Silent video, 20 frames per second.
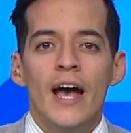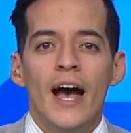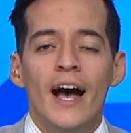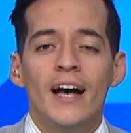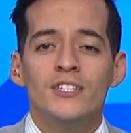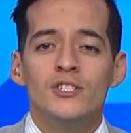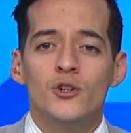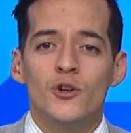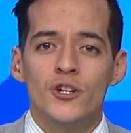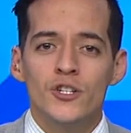
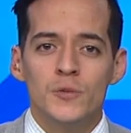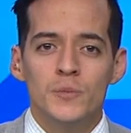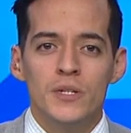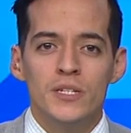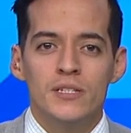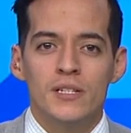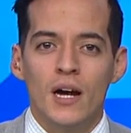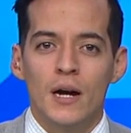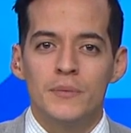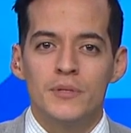As
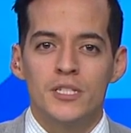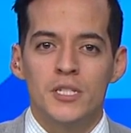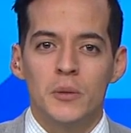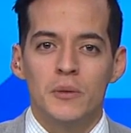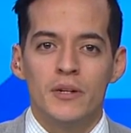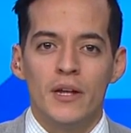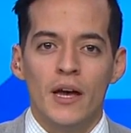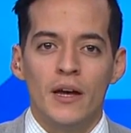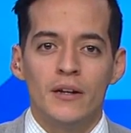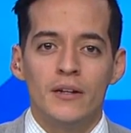Christmas comes to
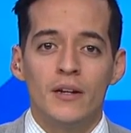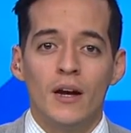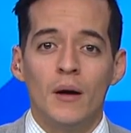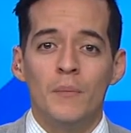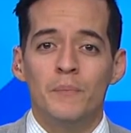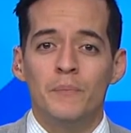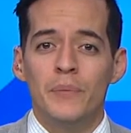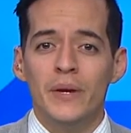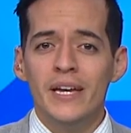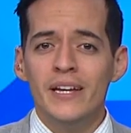an end, a
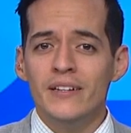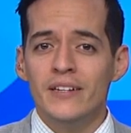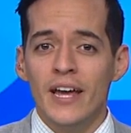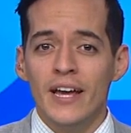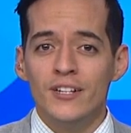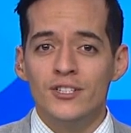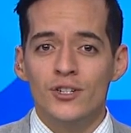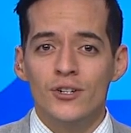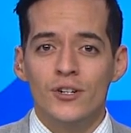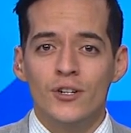big
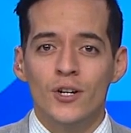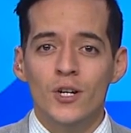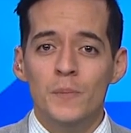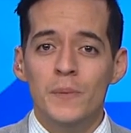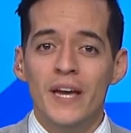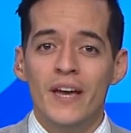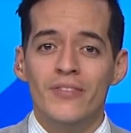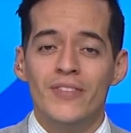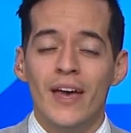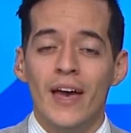danger could
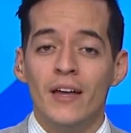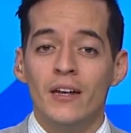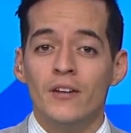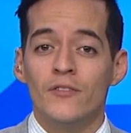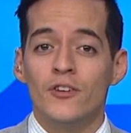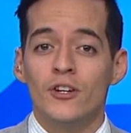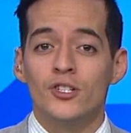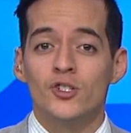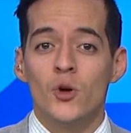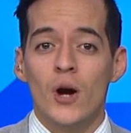be at the end
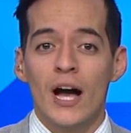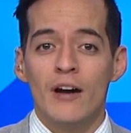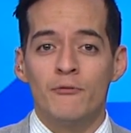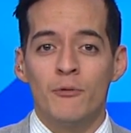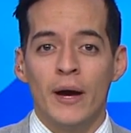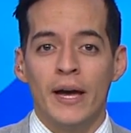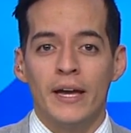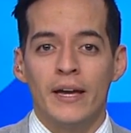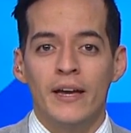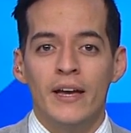of your
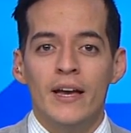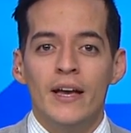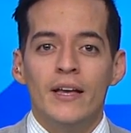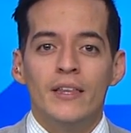driveway.